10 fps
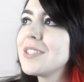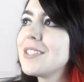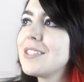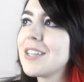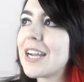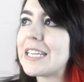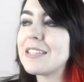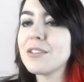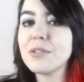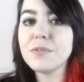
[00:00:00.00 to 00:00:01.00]
is a
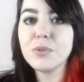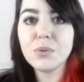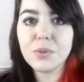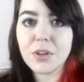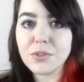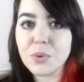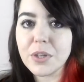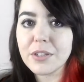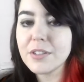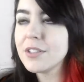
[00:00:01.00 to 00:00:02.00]
tiny little voodoo doll
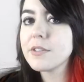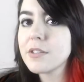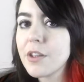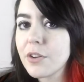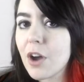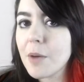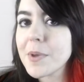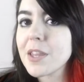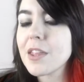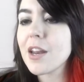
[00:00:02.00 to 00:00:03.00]
toy. This is another
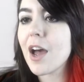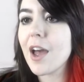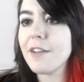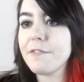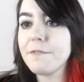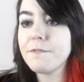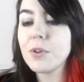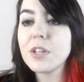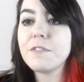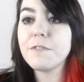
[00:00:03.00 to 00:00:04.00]
comic that I
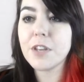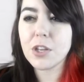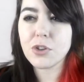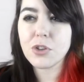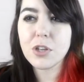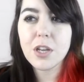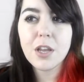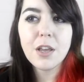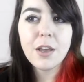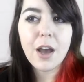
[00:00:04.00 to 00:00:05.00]
fully finished,
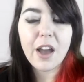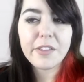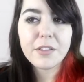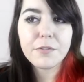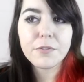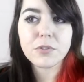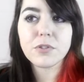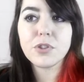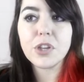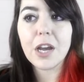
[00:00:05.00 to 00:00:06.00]
I think, the
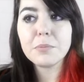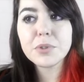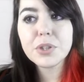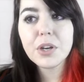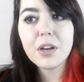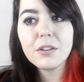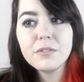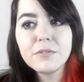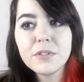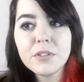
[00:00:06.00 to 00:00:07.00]
first chapter
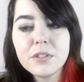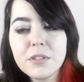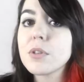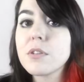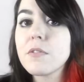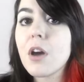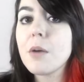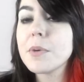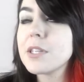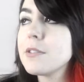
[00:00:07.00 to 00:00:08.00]
of, and then the rest of the
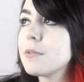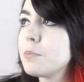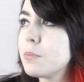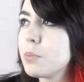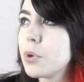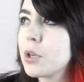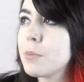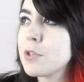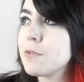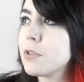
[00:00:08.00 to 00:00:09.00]
comic is
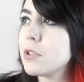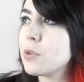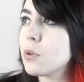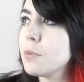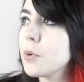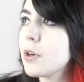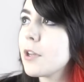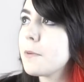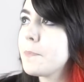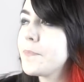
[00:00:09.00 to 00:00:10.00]
pretty much fully
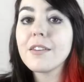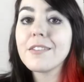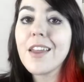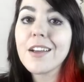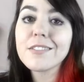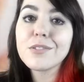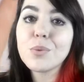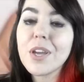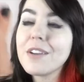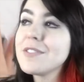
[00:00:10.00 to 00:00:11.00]
storyboarded. And next
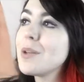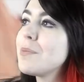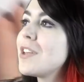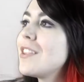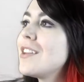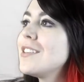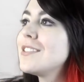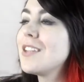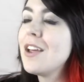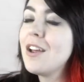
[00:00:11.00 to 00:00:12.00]
we have something that is